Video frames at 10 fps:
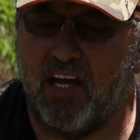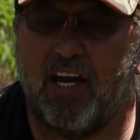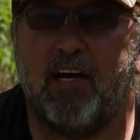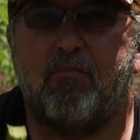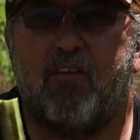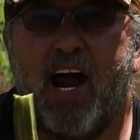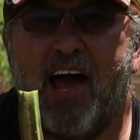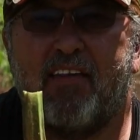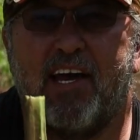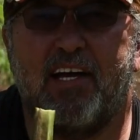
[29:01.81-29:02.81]
that up and
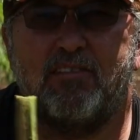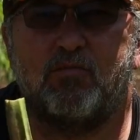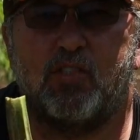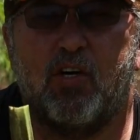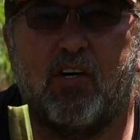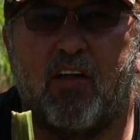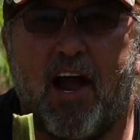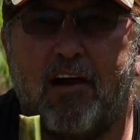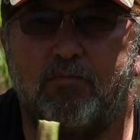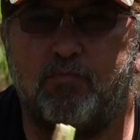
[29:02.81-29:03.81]
fry that, cook
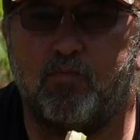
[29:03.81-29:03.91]
that.